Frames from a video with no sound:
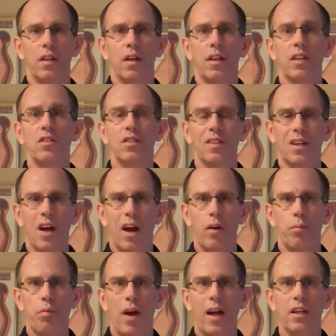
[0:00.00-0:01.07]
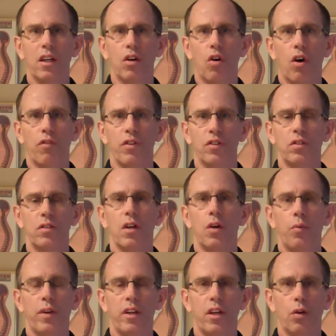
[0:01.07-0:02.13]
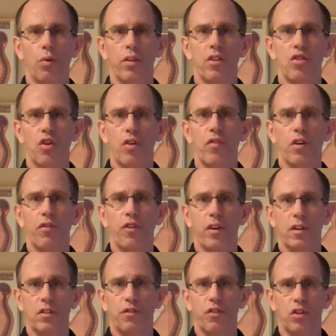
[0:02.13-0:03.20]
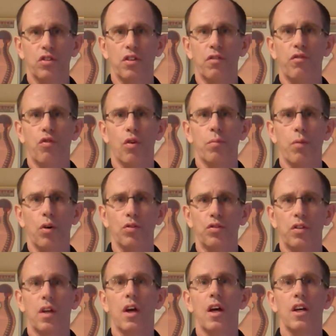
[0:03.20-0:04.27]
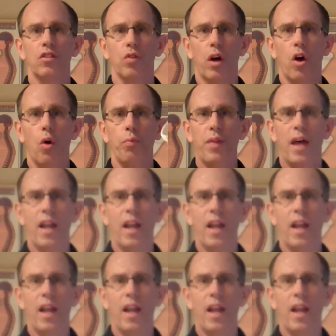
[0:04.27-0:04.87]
This is a chiropractic office. We deal with nerve interference first and foremost. So I hope that